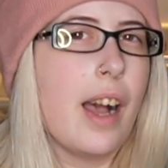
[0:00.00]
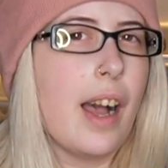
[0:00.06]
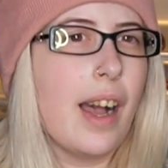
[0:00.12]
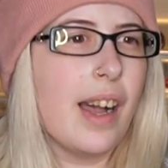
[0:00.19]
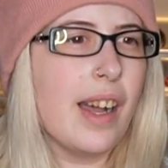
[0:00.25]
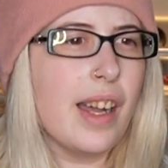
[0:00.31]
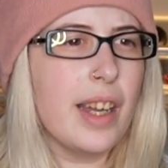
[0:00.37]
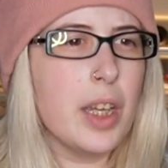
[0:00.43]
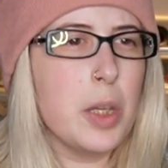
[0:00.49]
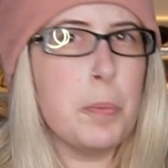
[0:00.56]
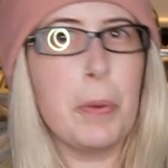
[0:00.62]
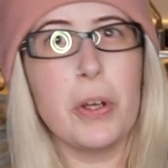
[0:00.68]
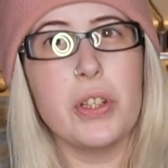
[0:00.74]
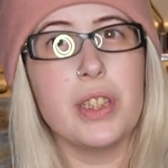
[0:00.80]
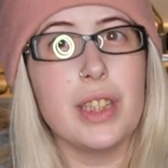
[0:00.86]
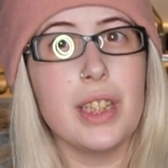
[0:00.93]
I
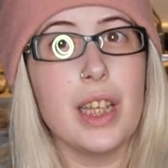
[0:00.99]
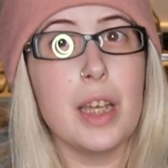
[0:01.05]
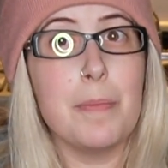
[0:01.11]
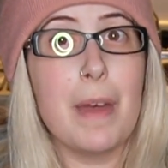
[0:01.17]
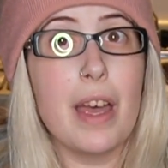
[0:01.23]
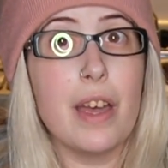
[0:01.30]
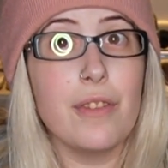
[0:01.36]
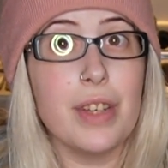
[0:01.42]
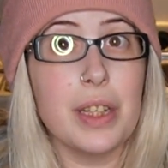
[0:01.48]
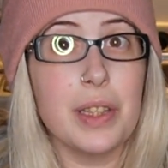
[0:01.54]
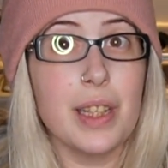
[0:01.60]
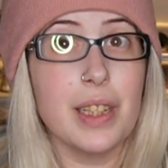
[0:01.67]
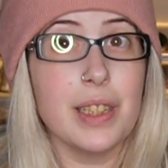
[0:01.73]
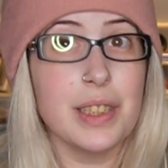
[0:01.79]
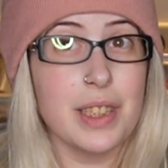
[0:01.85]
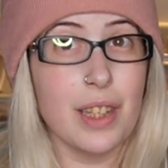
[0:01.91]
personally am having
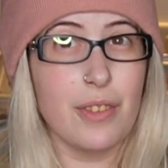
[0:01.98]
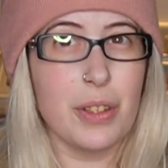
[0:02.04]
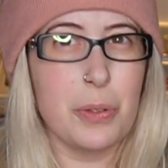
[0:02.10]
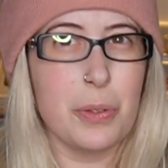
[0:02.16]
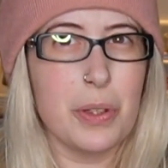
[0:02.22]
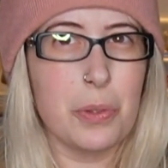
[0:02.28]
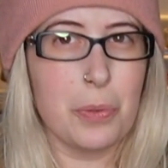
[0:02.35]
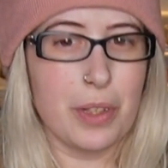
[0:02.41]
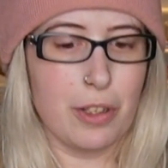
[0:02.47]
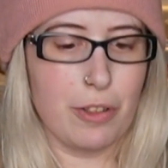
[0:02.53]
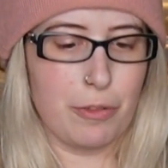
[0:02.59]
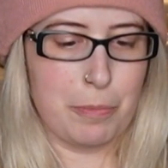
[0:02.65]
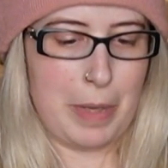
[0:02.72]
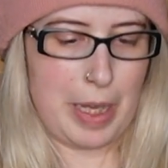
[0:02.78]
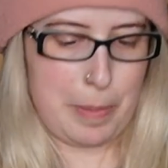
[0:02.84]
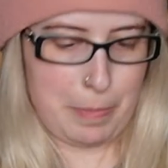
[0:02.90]
Thanksgiving with one
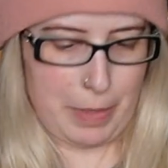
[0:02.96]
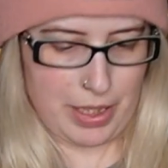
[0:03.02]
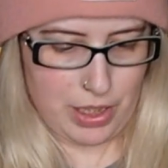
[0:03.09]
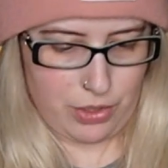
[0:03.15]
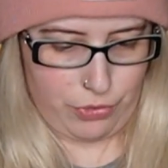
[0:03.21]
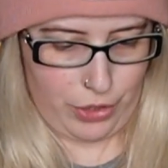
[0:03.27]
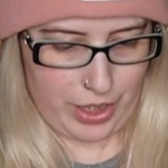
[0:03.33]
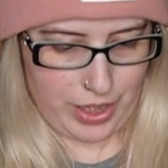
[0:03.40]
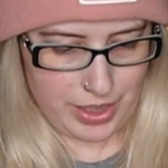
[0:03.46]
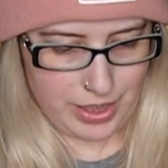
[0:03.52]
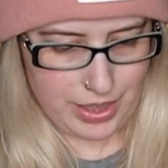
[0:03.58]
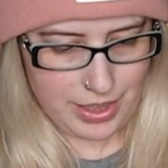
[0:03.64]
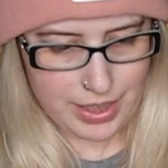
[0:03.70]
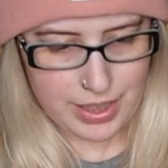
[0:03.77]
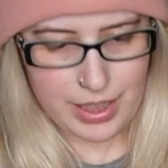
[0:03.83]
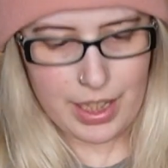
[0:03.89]
of my best
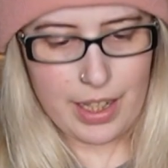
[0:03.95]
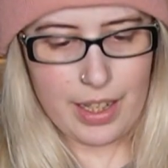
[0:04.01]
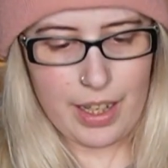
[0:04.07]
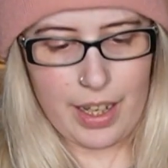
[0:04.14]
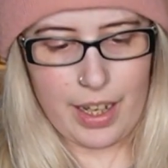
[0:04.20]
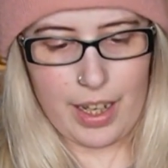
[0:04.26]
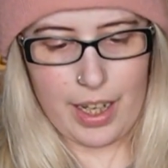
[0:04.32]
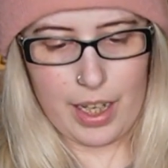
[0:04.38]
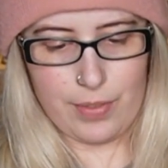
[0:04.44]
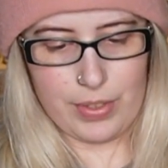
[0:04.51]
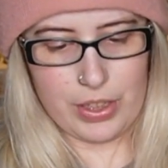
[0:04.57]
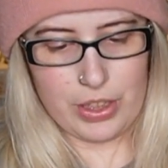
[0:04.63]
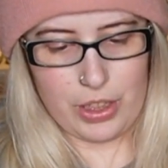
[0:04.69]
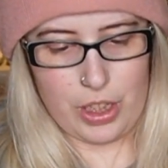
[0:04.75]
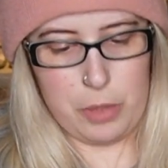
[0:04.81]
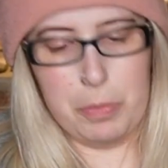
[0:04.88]
friends.
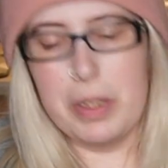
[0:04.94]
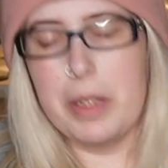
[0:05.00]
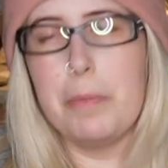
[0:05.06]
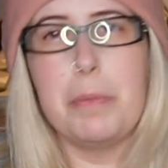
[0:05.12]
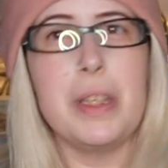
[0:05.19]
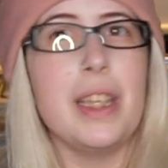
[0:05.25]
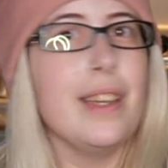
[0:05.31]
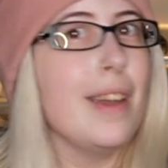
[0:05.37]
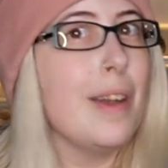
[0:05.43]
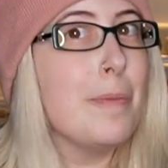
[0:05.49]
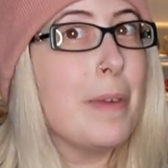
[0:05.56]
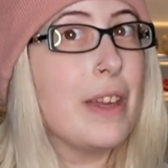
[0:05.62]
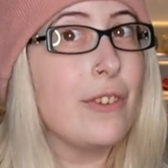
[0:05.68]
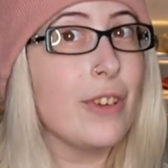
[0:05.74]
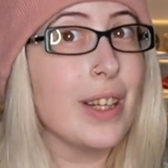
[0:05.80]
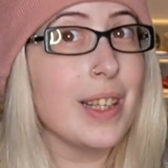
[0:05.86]
It's gonna be me,
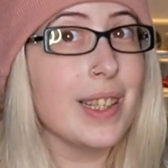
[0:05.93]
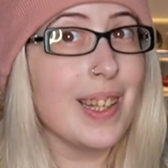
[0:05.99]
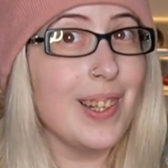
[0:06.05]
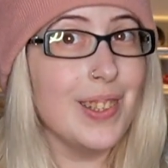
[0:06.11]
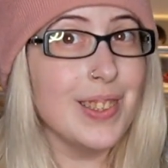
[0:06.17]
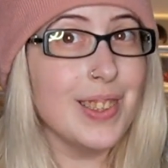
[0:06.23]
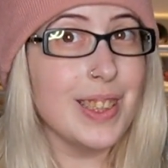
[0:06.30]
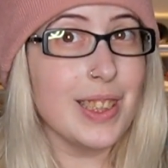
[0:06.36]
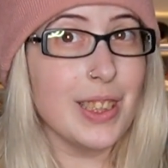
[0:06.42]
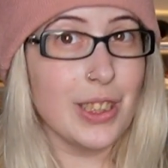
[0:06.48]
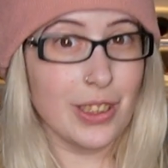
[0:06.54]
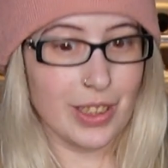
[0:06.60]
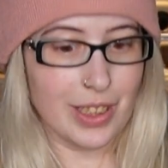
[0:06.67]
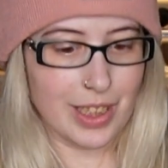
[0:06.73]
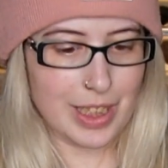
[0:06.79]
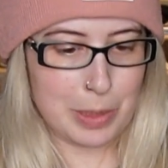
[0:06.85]
my friend Kelsey,
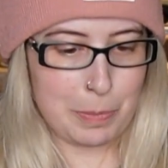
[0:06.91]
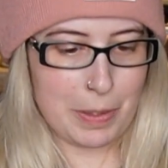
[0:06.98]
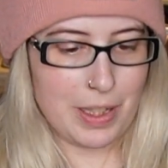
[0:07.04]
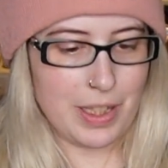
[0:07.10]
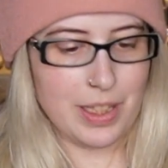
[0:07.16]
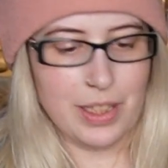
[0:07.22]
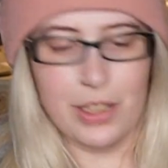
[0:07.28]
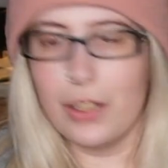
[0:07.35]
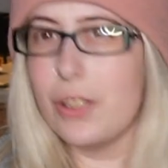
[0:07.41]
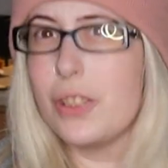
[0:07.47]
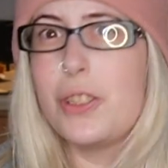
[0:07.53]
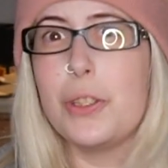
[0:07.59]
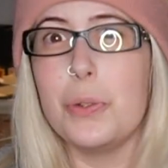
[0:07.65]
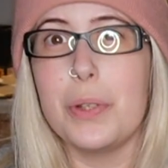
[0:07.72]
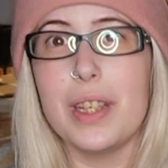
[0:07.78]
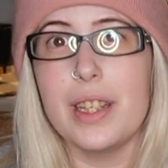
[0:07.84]
her husband, her
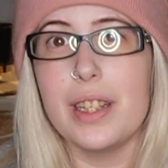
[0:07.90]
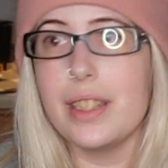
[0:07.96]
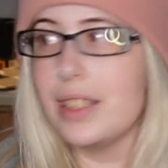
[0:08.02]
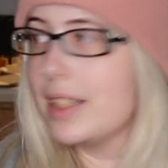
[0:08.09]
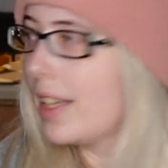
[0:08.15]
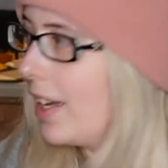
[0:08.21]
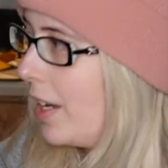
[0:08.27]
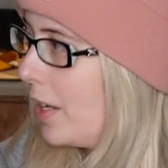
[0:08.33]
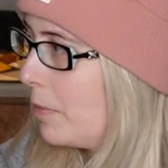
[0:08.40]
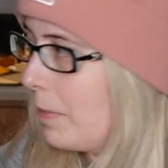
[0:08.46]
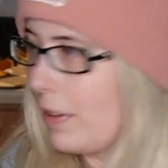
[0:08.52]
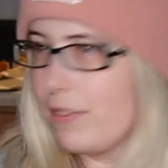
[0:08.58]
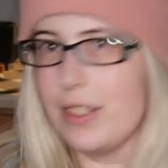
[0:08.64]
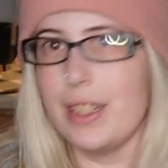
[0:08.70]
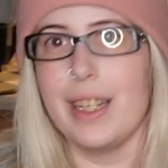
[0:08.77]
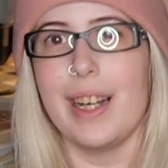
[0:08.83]
2 kids, and my
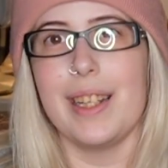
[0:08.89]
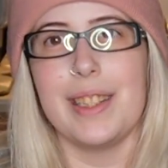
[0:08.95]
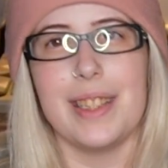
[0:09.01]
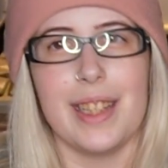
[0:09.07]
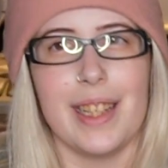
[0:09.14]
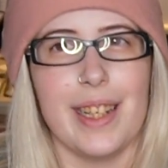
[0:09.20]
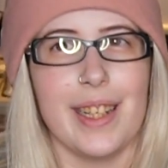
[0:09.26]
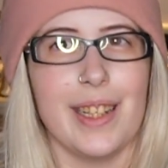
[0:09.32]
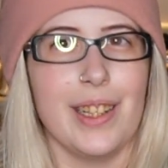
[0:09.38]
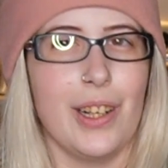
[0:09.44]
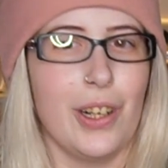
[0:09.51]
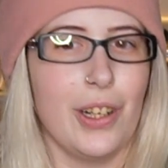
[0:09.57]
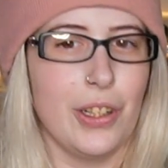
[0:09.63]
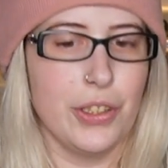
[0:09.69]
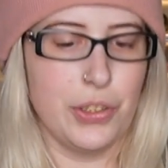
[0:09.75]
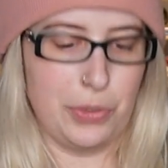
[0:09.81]
fiance,
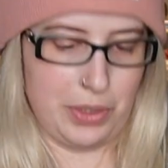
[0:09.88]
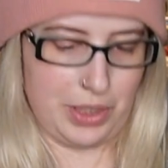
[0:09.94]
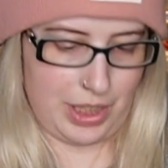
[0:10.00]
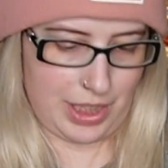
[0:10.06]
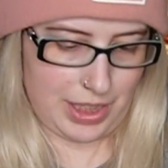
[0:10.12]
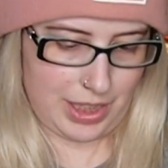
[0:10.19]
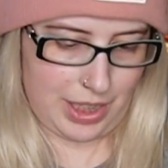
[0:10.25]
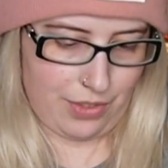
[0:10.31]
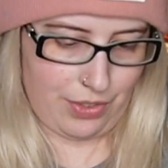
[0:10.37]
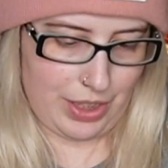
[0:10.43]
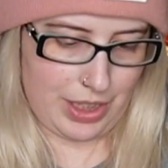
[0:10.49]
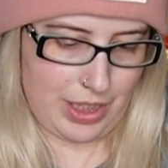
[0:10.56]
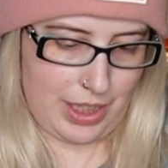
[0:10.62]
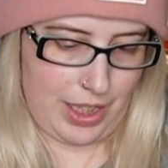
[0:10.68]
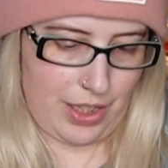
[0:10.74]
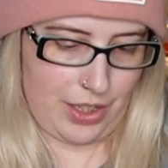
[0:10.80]
all doing Thanksgiving
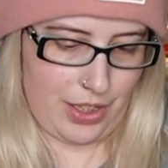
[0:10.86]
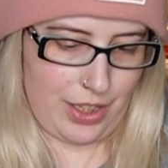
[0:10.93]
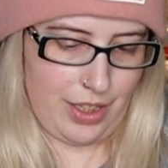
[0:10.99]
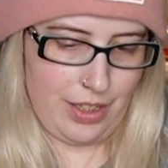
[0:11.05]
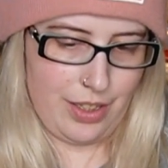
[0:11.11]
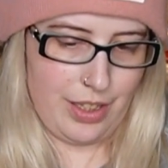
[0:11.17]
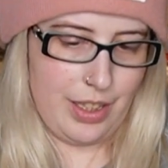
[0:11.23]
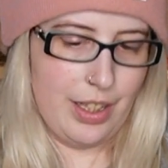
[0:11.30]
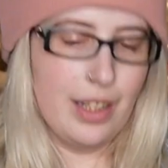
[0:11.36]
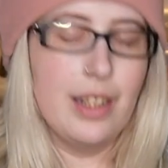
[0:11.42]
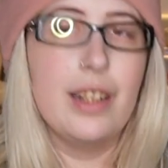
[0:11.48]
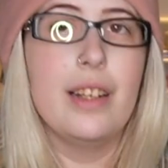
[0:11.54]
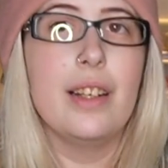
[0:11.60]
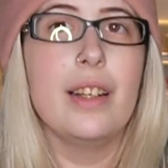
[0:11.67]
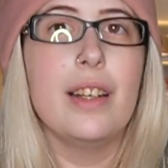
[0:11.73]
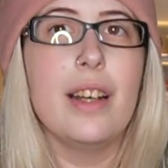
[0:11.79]
together.
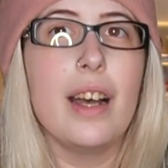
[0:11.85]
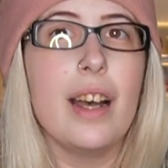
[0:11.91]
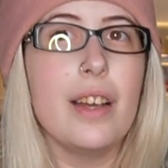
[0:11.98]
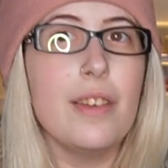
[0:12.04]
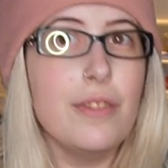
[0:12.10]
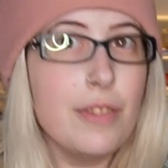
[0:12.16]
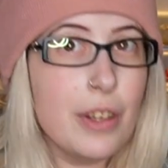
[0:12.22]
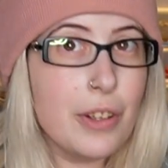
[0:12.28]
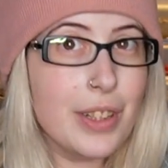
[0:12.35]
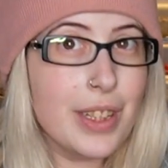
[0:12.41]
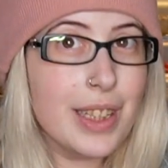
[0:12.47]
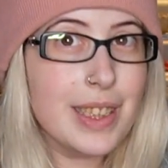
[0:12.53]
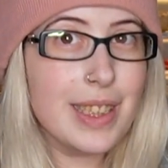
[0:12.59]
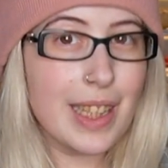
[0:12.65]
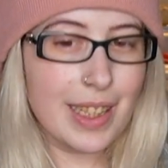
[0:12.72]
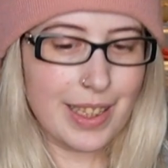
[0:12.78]
I'm very
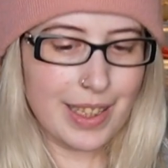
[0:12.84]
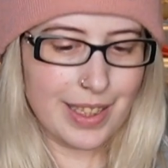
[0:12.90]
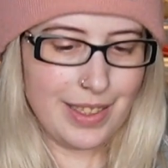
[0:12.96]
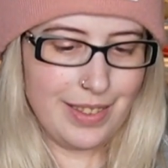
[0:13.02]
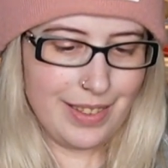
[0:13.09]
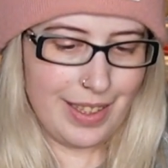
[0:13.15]
excited.